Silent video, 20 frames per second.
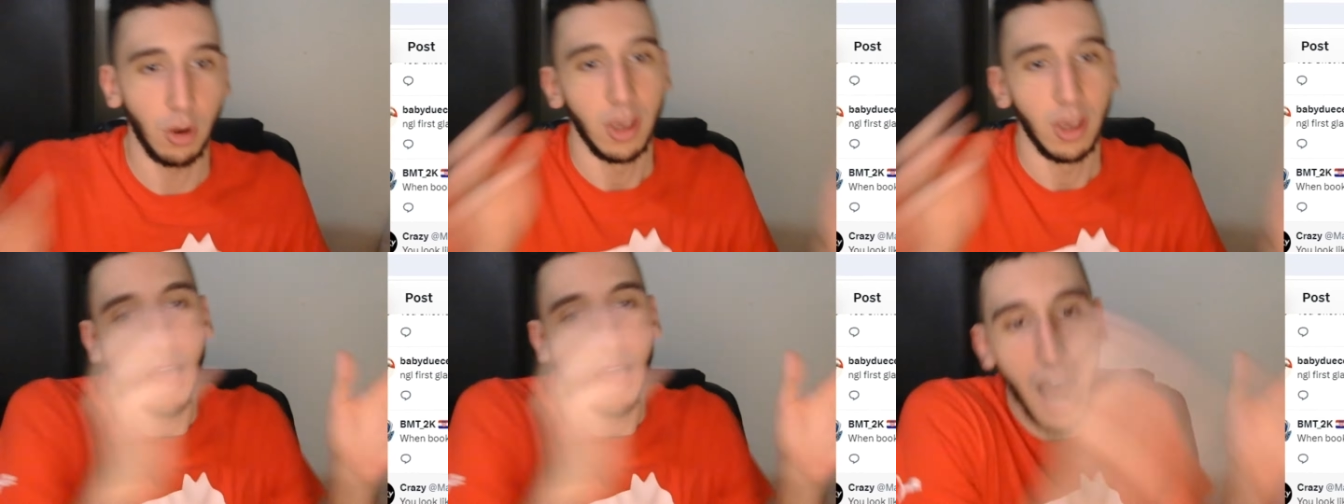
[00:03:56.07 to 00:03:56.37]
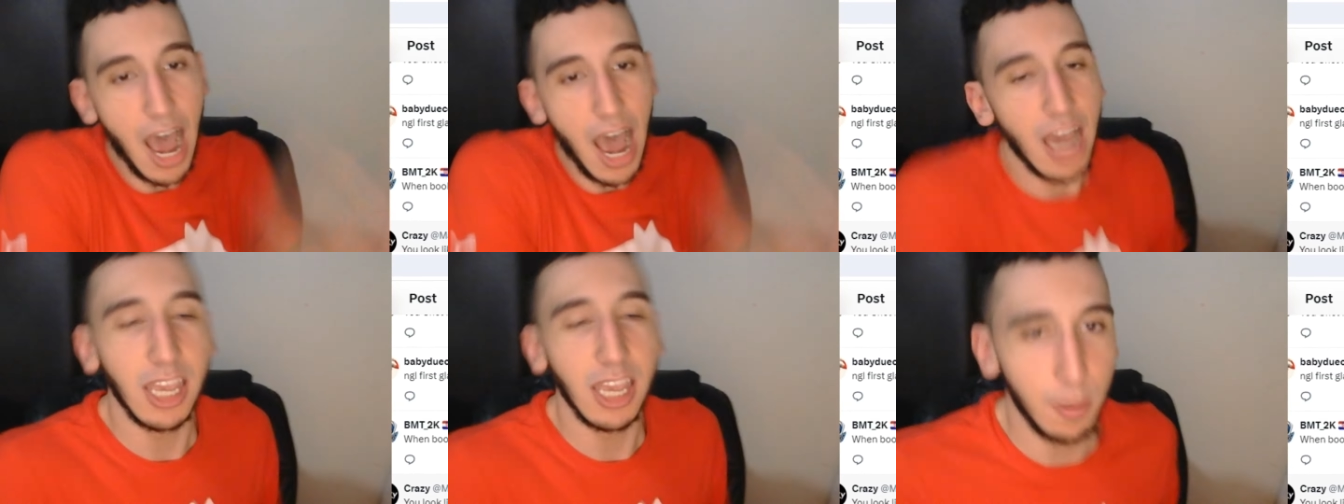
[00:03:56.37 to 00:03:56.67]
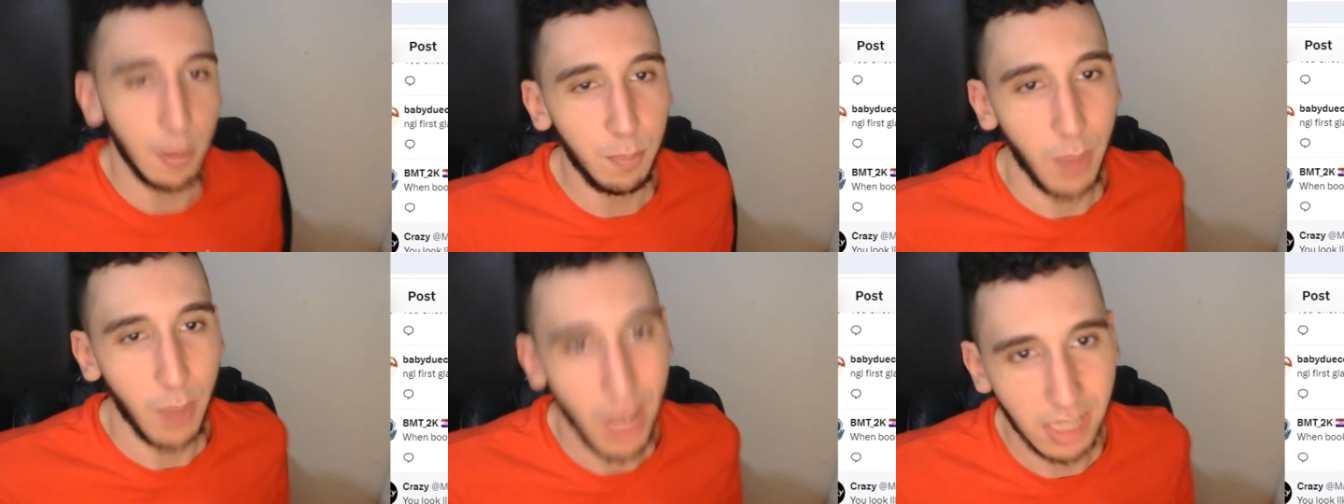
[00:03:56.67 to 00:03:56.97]
I
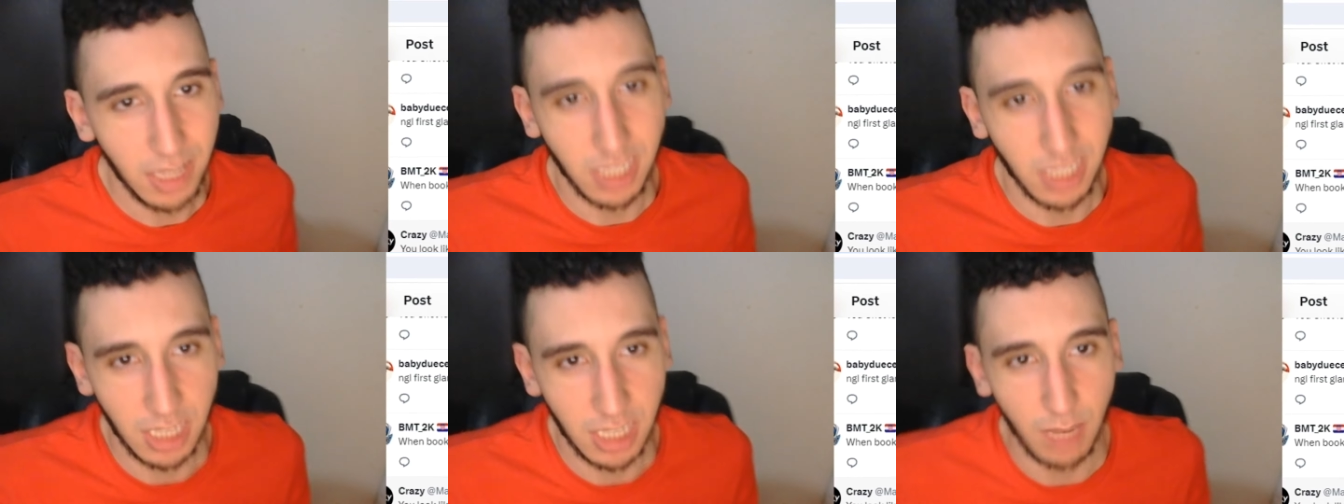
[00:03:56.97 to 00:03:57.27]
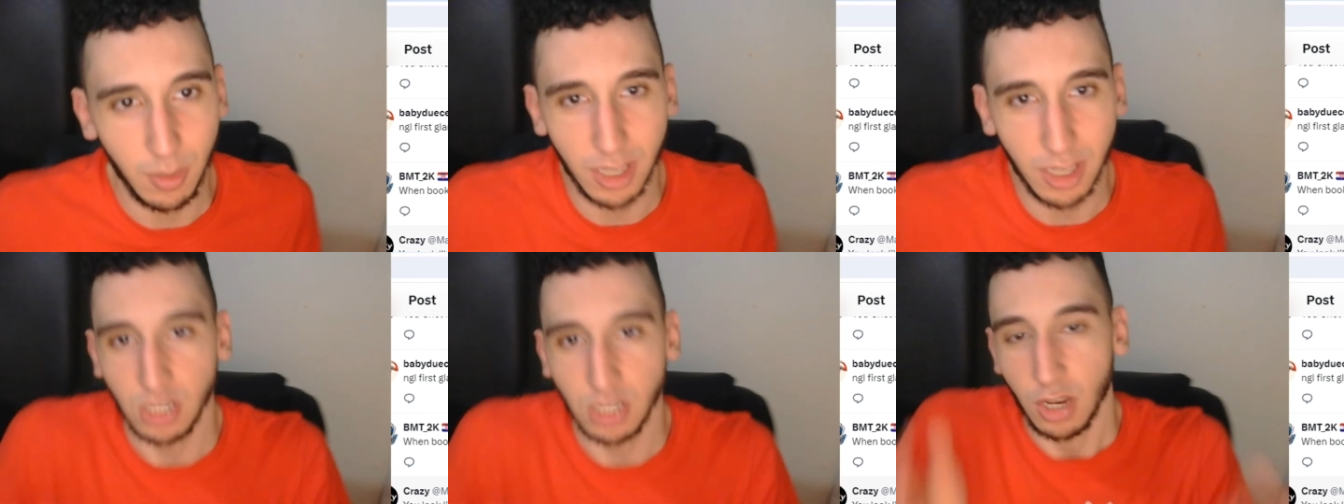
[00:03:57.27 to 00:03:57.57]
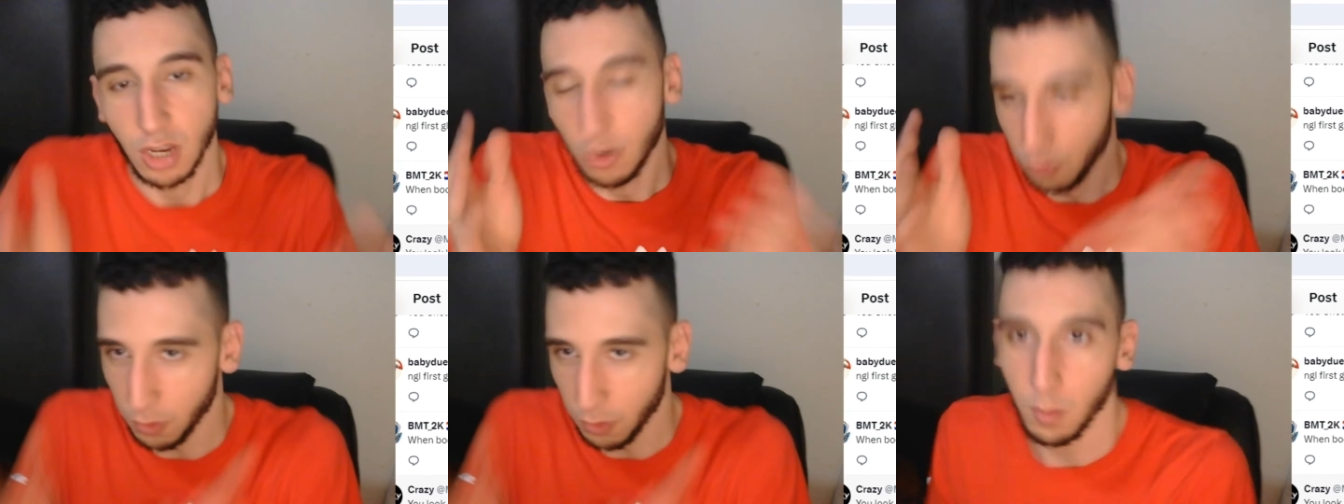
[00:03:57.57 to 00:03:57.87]
am Ben Simmons
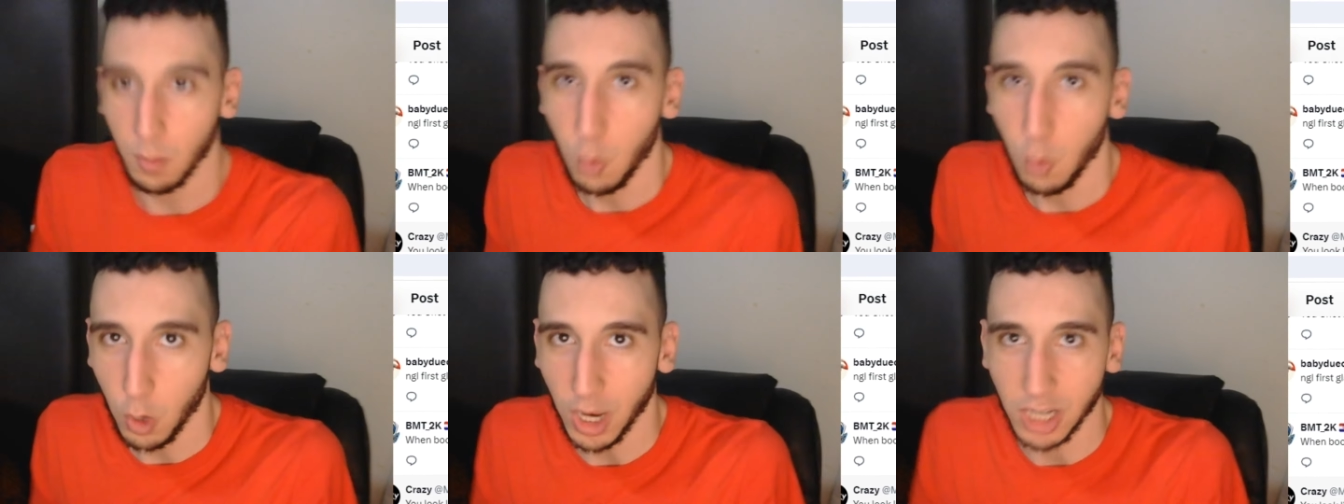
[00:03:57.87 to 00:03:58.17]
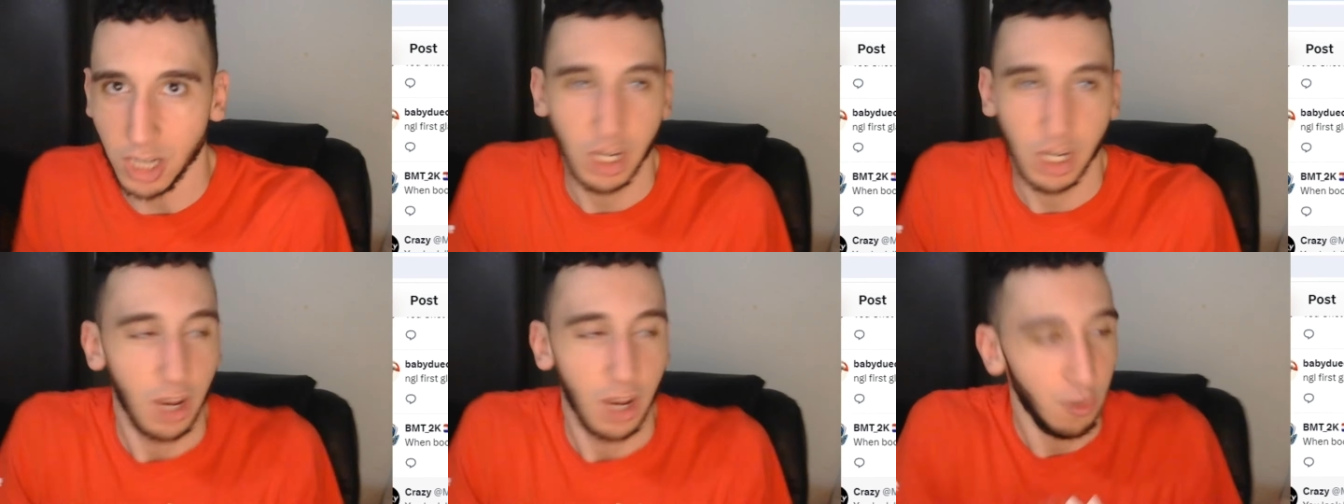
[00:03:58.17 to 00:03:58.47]
from Wish,